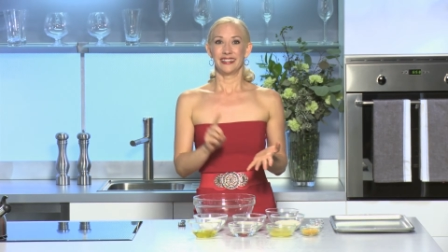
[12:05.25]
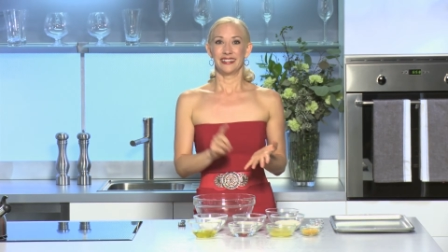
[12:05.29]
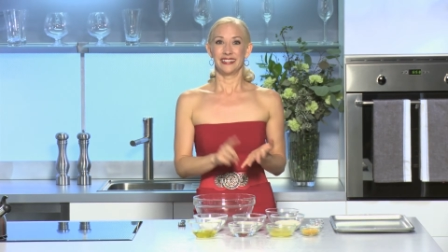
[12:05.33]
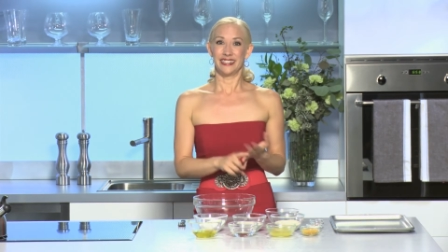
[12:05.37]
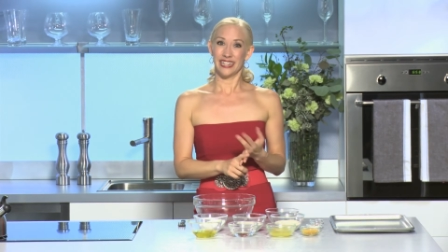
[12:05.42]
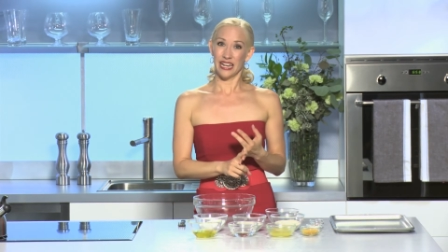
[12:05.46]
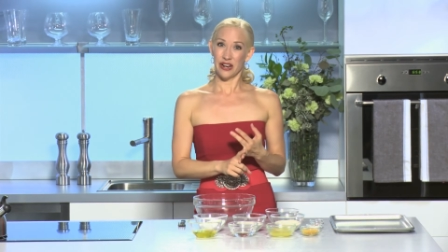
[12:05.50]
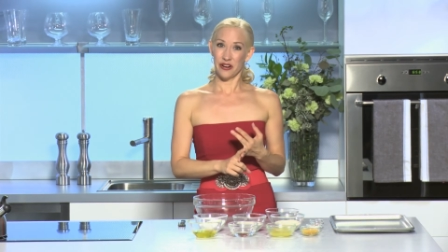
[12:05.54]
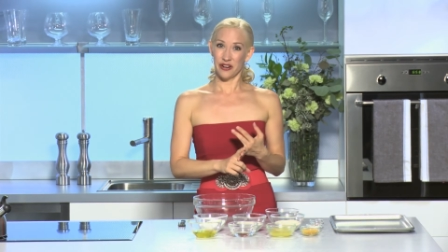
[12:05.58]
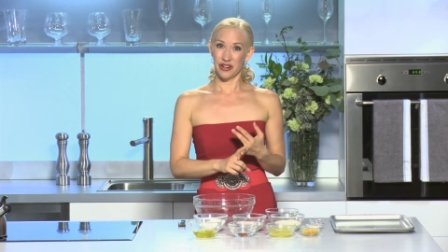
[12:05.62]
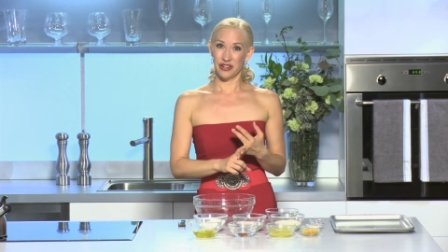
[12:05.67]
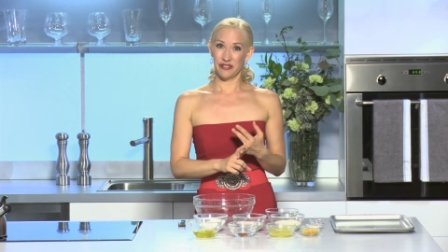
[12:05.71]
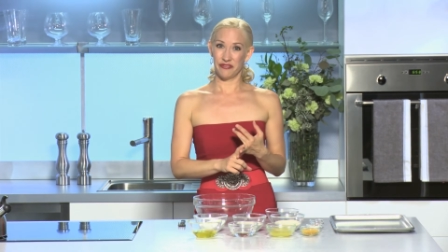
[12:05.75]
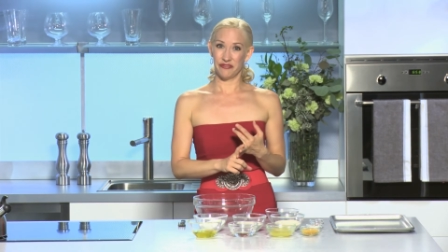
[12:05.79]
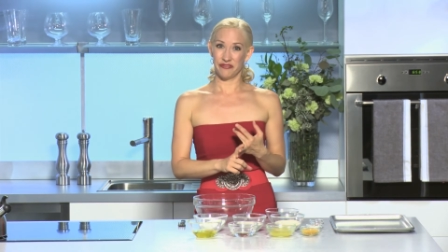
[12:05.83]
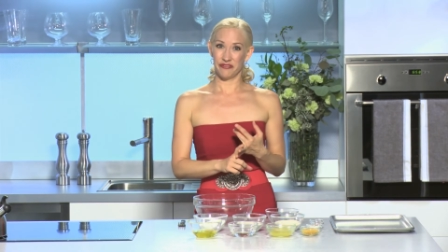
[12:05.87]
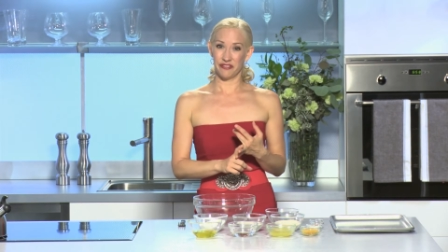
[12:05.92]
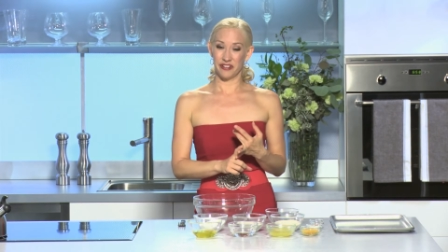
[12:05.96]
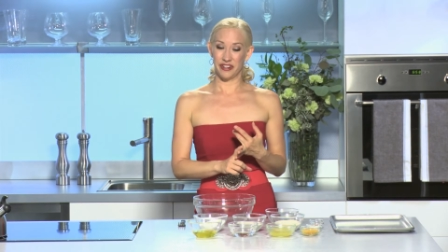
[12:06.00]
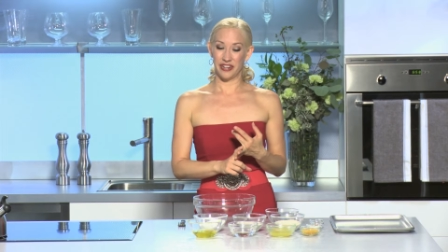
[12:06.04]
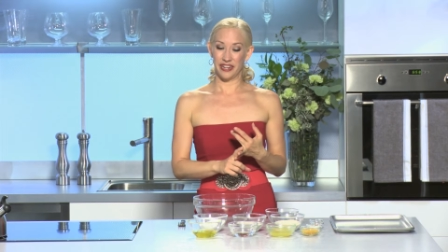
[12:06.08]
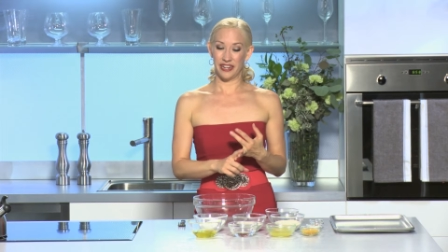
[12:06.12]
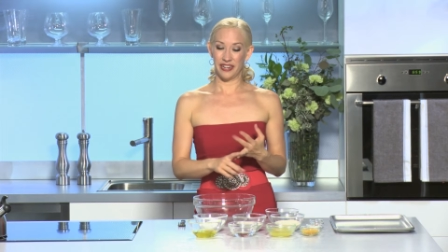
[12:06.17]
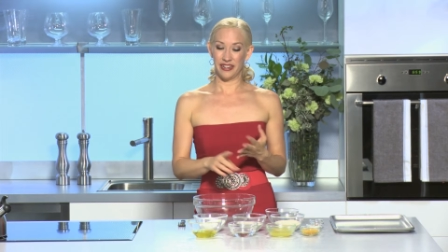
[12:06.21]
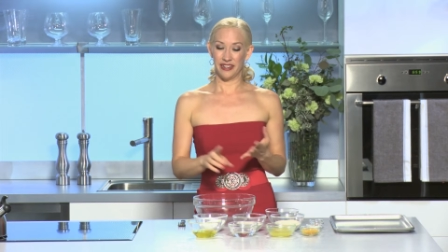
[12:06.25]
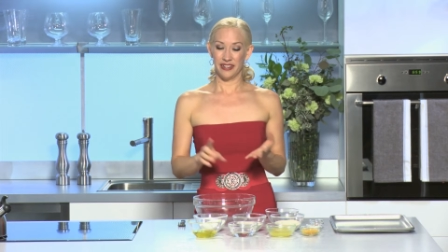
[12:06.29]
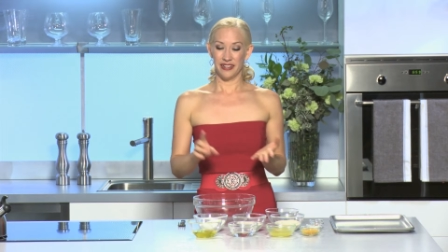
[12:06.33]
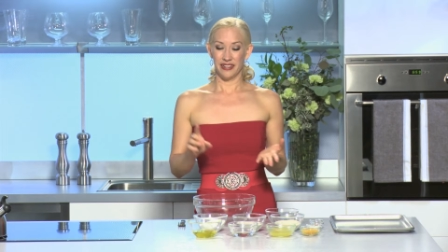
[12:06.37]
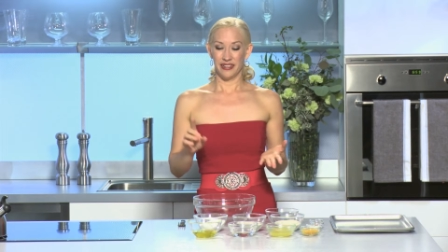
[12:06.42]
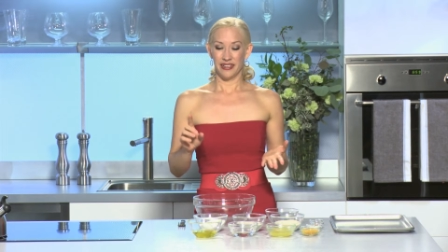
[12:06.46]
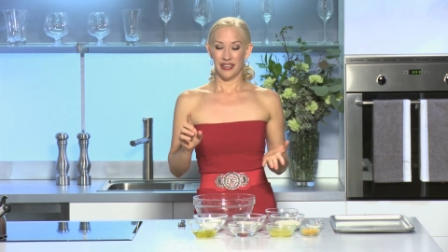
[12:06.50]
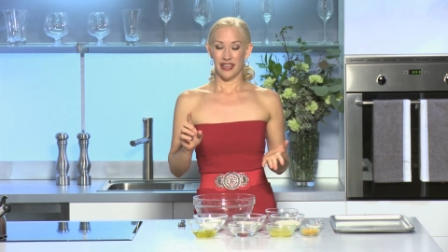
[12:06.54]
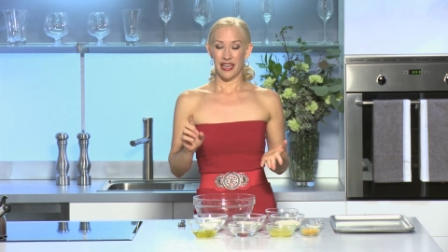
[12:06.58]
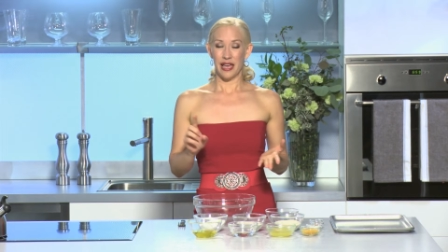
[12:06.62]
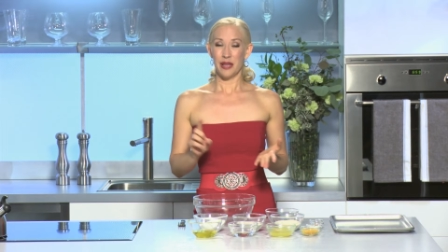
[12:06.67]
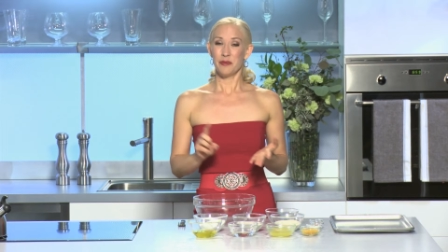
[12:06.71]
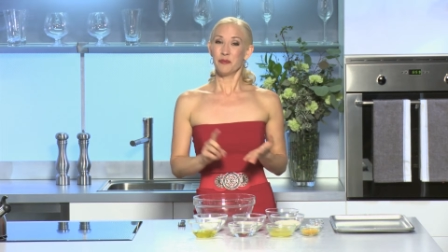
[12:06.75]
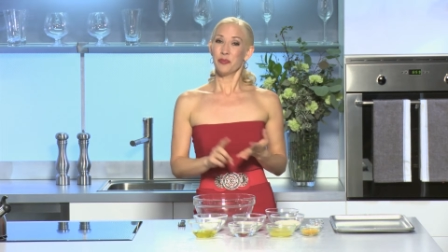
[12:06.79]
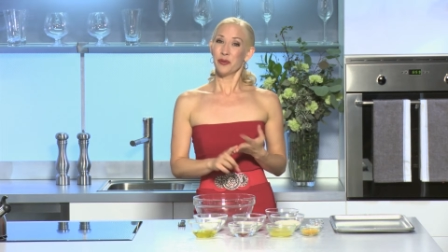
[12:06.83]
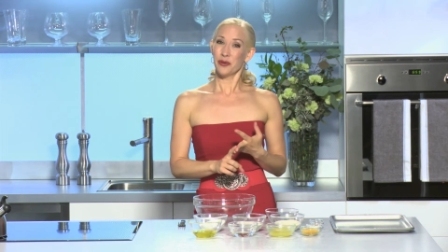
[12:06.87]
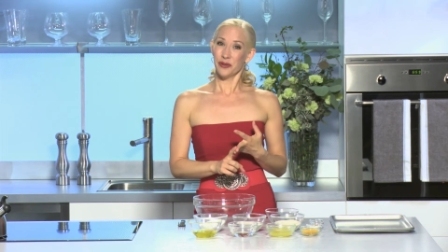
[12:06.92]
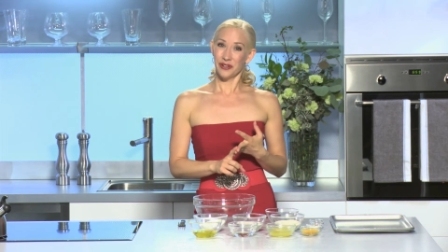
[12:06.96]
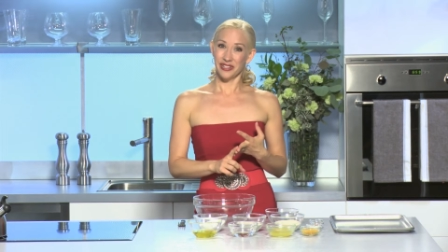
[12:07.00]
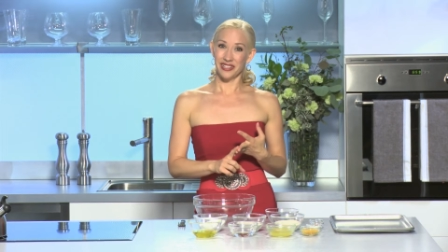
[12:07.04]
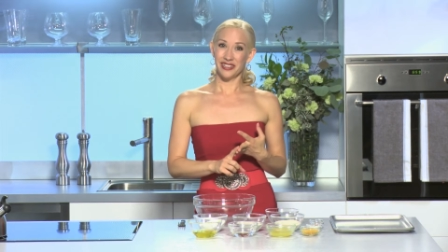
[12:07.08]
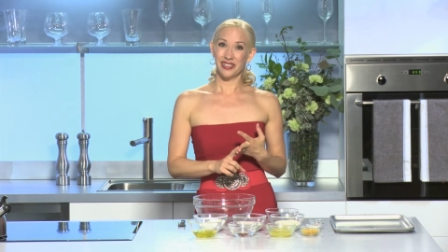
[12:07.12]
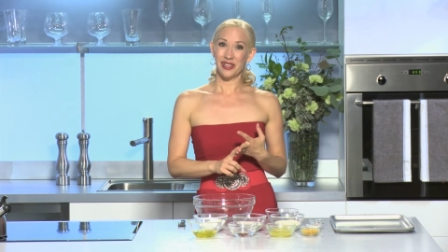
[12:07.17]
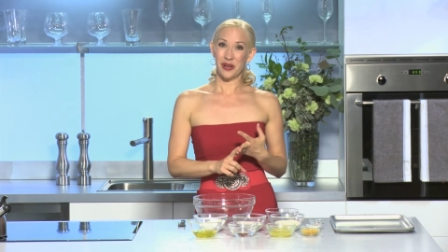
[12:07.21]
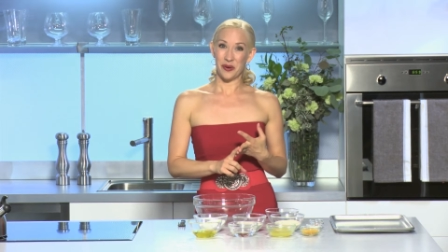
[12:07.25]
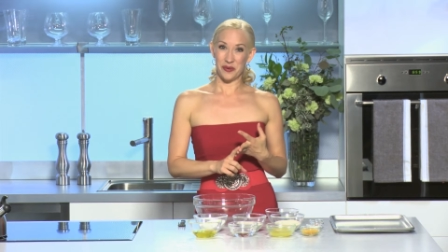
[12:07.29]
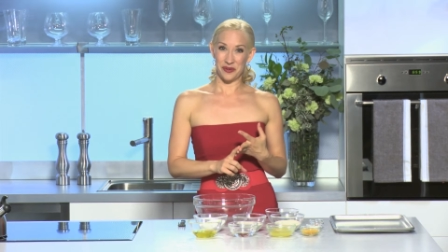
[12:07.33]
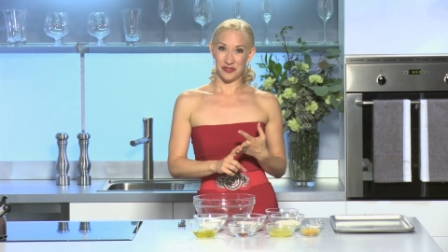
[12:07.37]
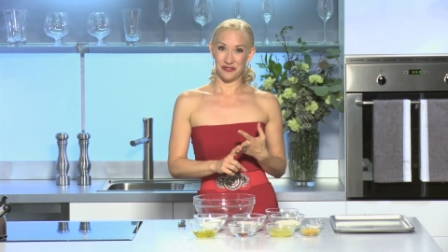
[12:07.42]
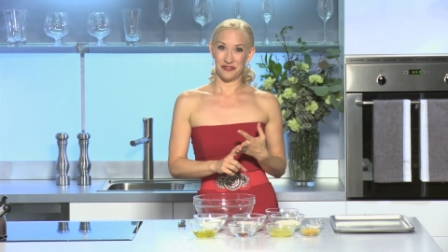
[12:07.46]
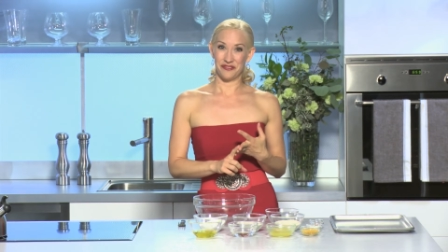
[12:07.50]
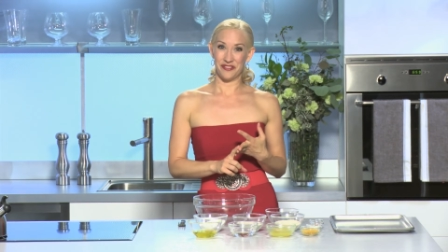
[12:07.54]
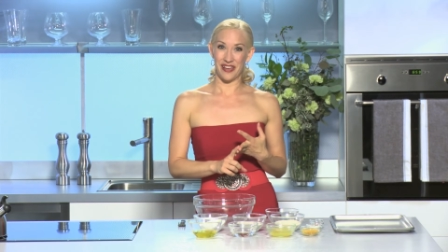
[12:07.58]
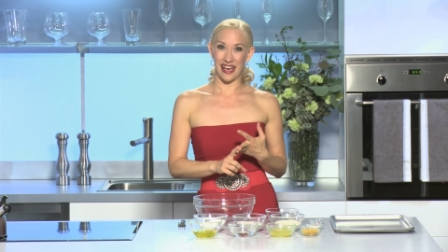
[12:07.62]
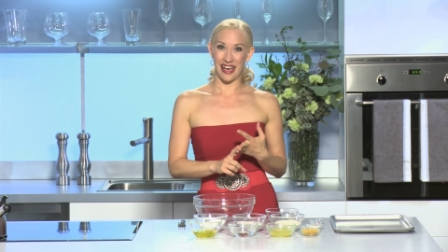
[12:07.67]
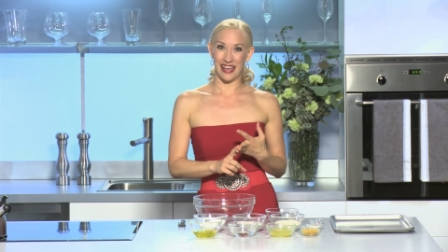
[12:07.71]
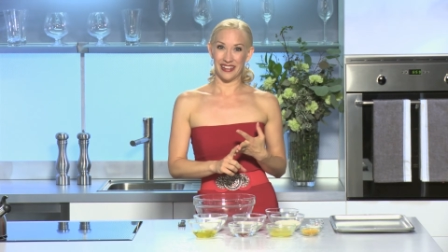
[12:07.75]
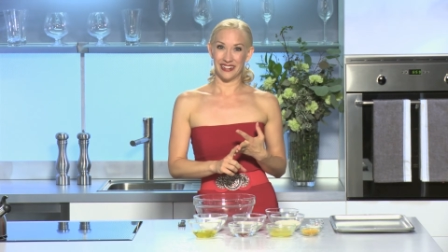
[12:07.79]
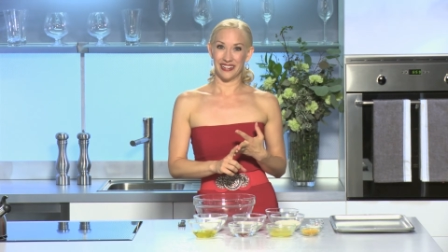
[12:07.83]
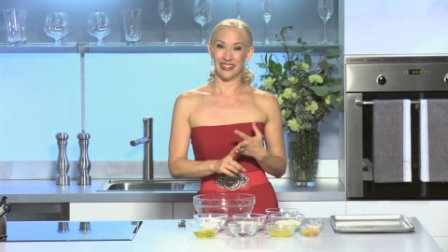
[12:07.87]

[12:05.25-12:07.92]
dairy-free, and pretty low in fat.